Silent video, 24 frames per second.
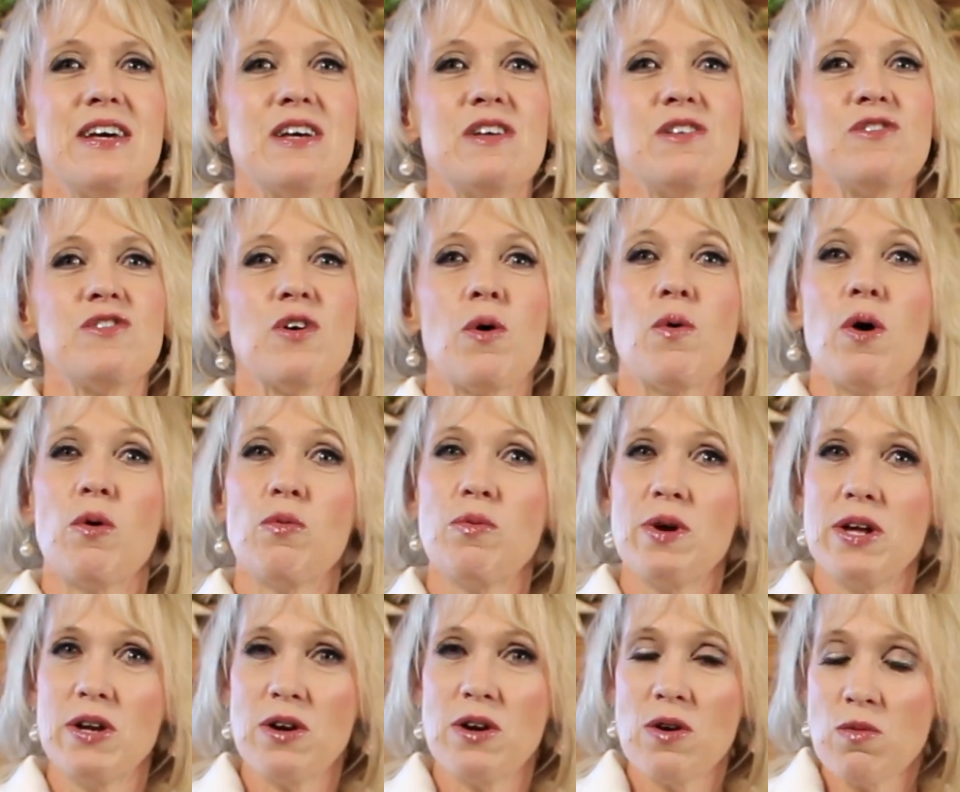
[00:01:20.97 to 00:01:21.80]
So a
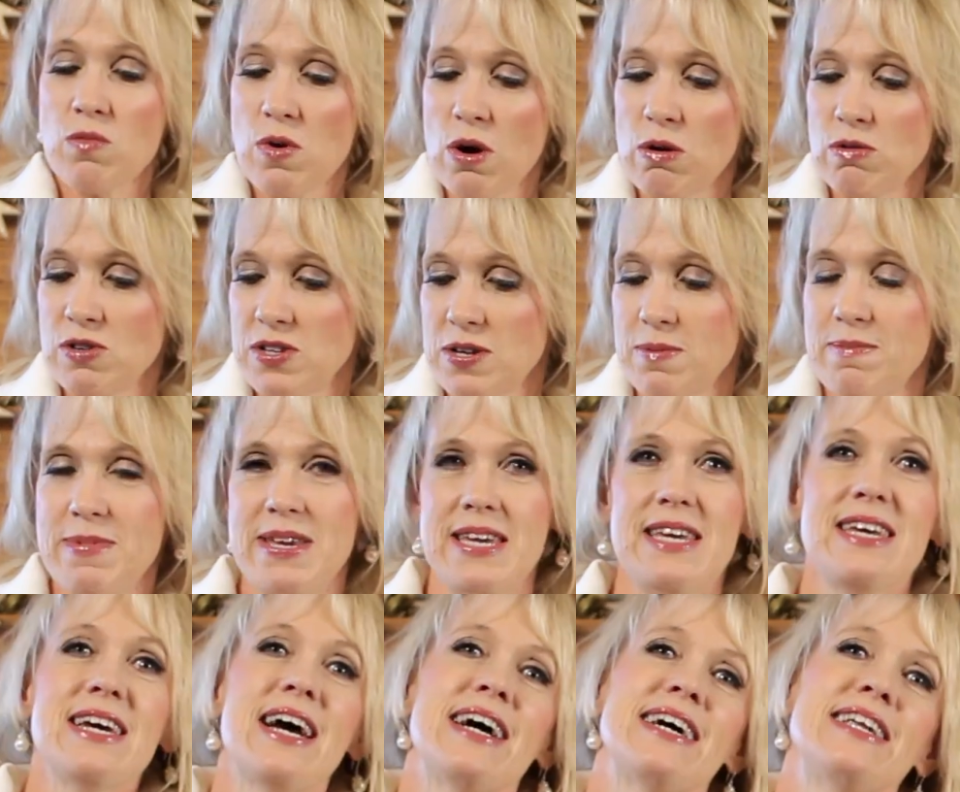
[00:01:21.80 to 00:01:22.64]
reader wrote to
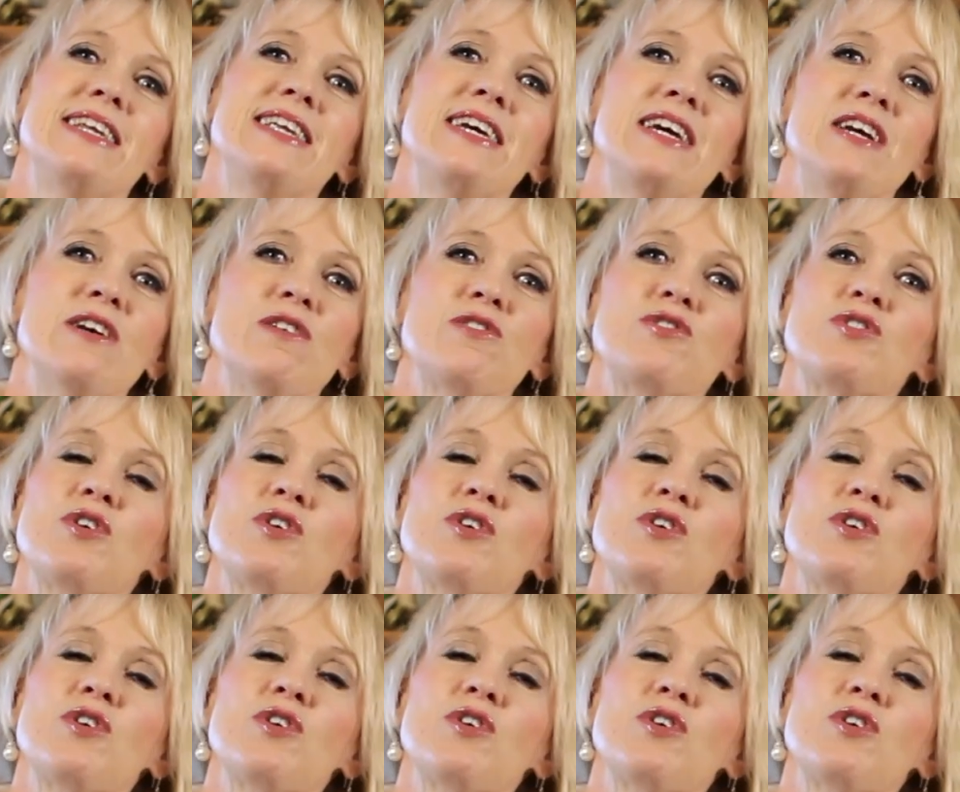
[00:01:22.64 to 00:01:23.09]
me, and here's